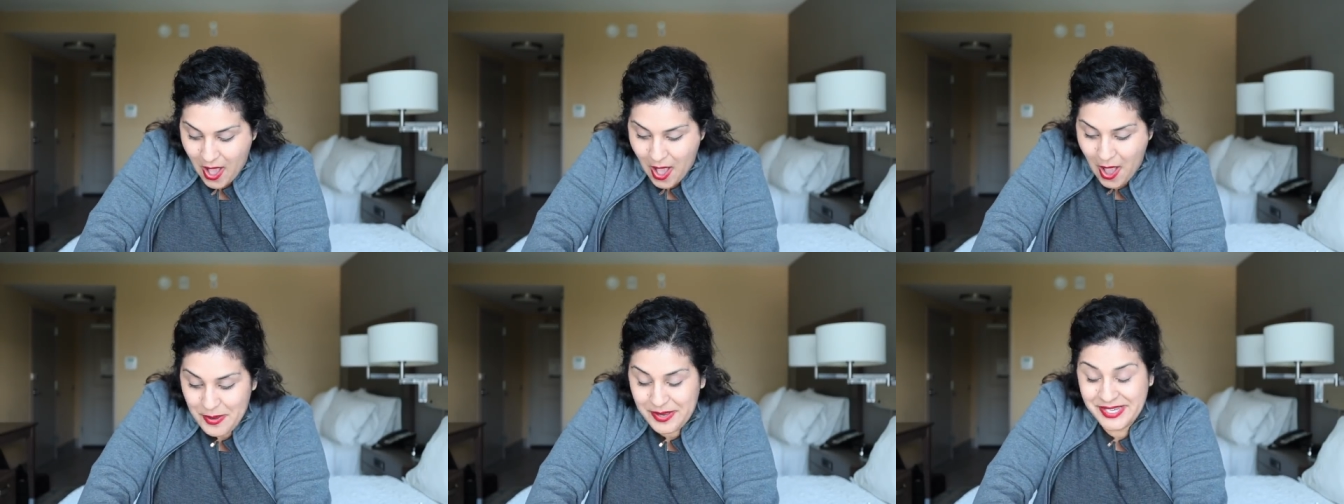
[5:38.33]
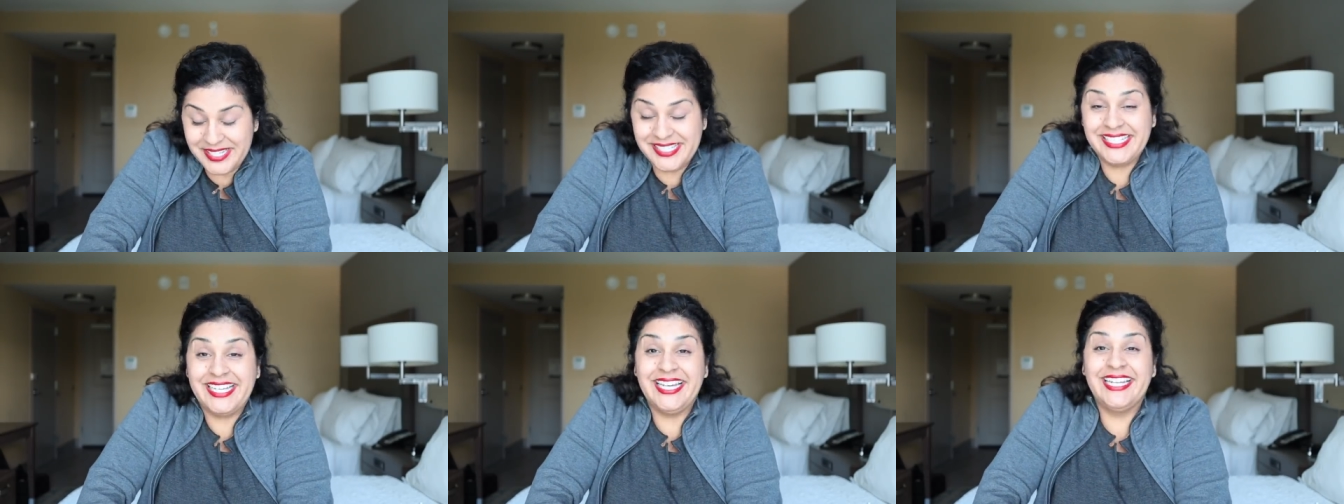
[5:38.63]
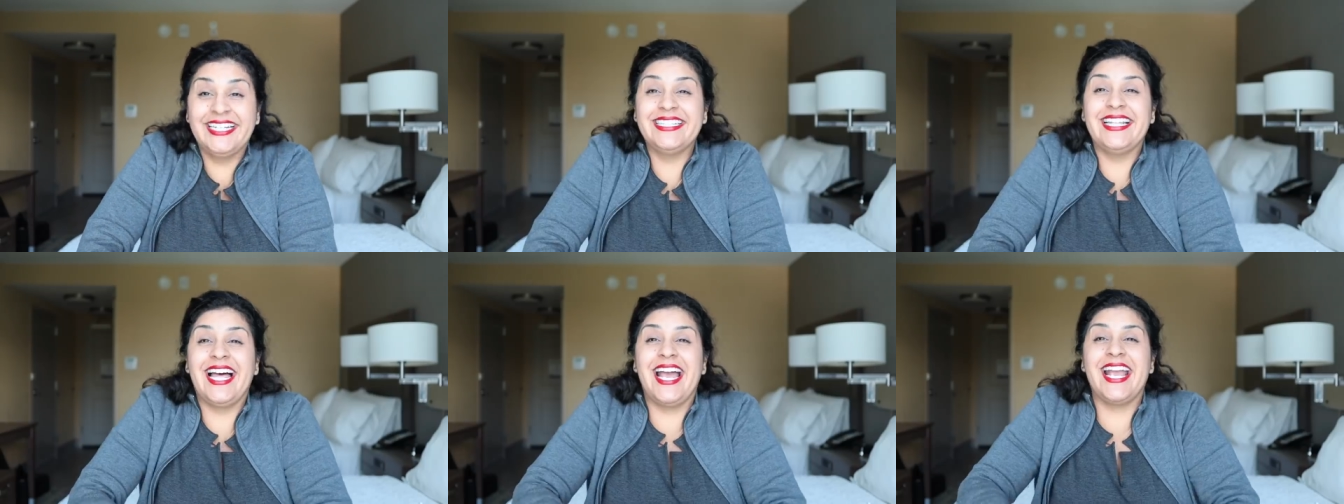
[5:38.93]
I'm
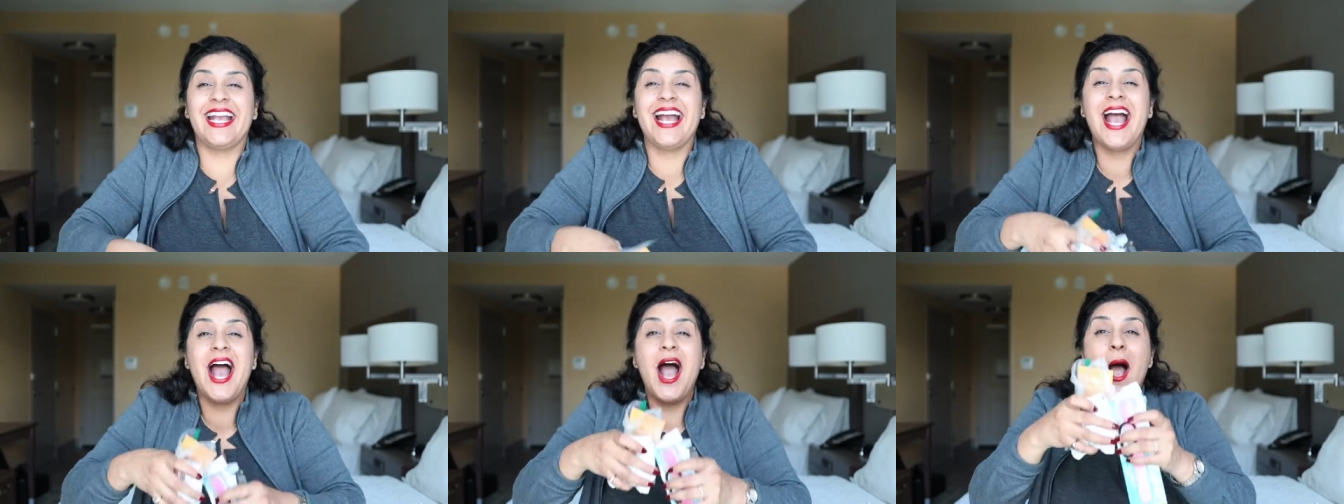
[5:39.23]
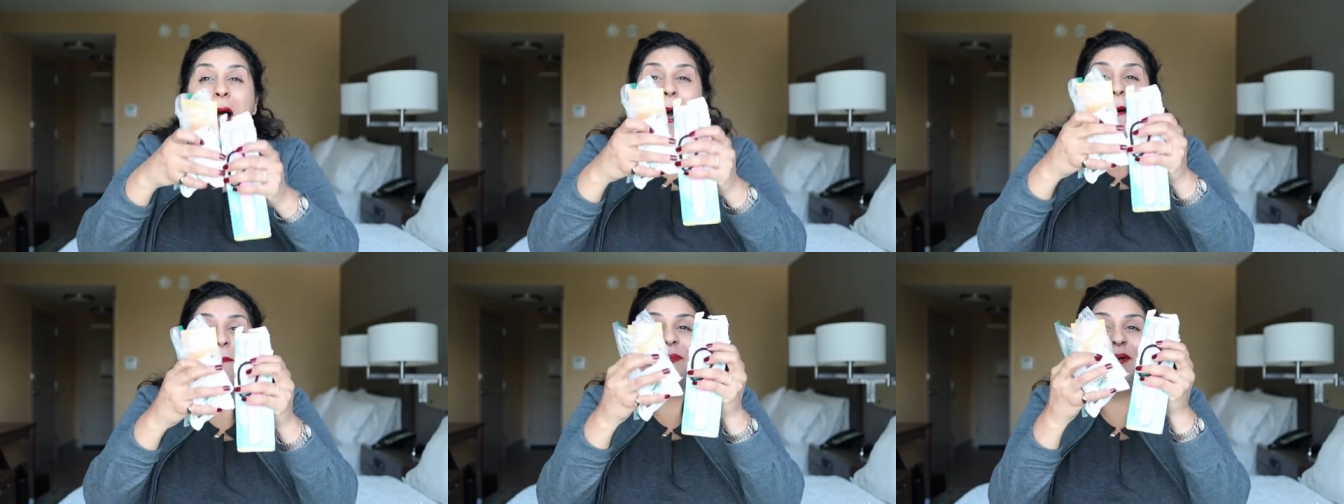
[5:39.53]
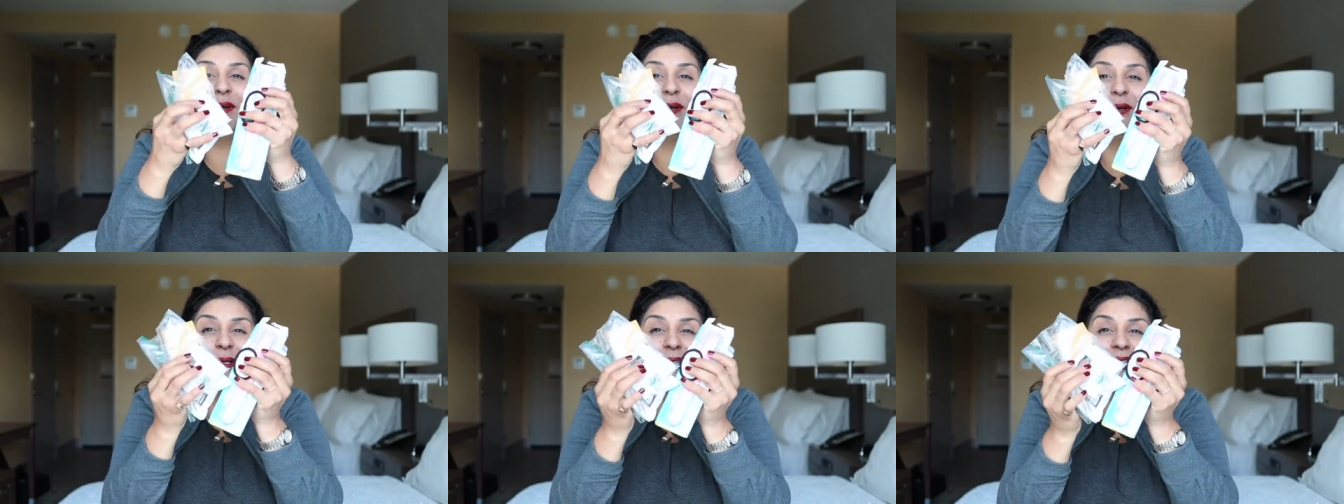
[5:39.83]
just gonna like
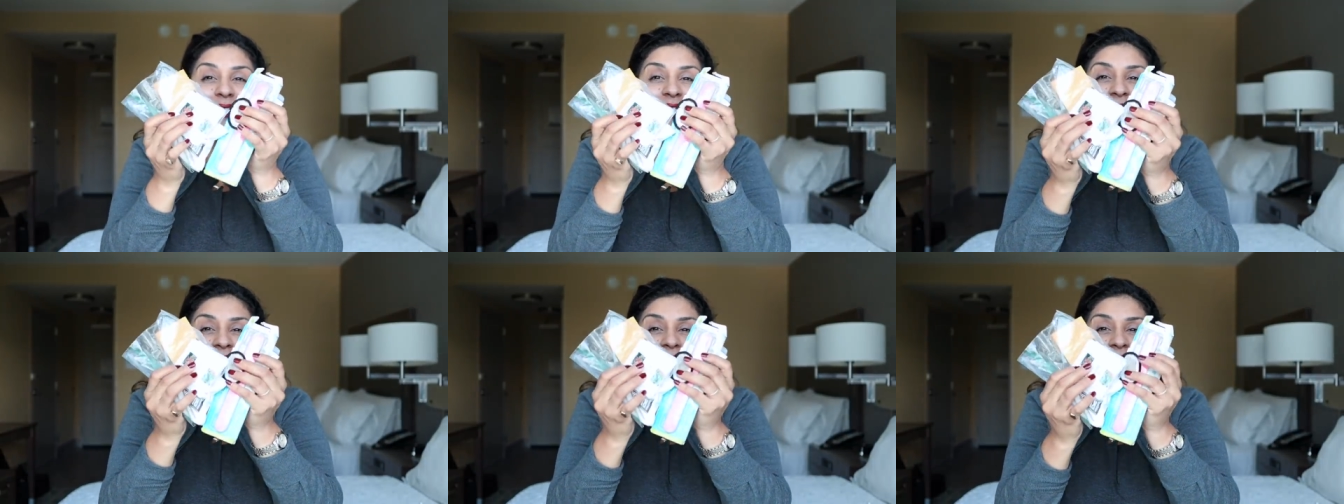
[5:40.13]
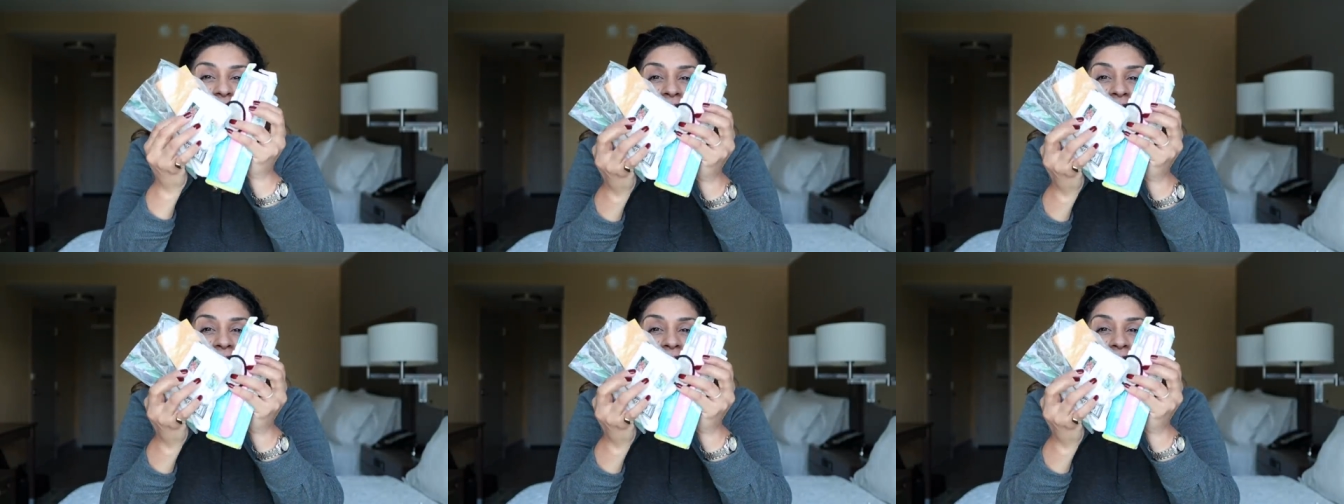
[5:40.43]
pull it